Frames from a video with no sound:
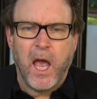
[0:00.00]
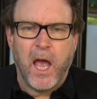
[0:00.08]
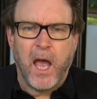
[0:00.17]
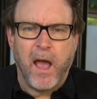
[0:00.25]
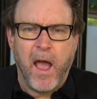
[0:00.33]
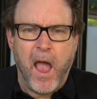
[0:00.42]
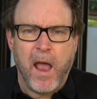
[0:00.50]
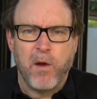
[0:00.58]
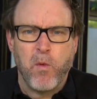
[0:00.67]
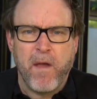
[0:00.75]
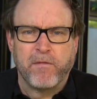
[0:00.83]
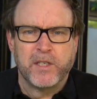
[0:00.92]

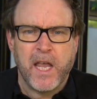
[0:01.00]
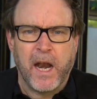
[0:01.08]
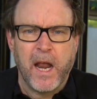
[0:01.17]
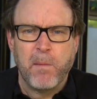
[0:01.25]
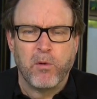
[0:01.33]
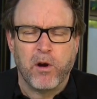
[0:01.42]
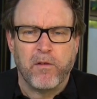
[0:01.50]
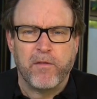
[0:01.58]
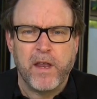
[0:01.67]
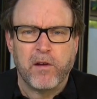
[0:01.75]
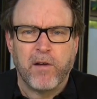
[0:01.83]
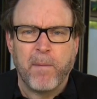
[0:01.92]
And we've seen a number of
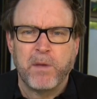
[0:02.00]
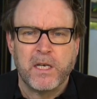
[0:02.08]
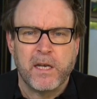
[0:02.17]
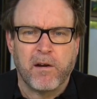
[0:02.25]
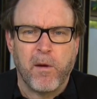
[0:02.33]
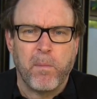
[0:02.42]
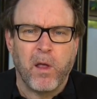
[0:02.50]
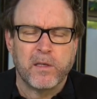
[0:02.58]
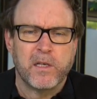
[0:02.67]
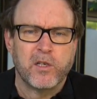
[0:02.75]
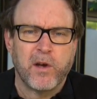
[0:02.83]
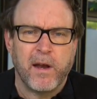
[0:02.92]
interrupted terror
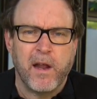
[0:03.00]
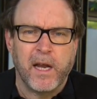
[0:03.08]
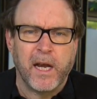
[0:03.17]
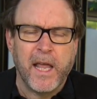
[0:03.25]
plots in Australia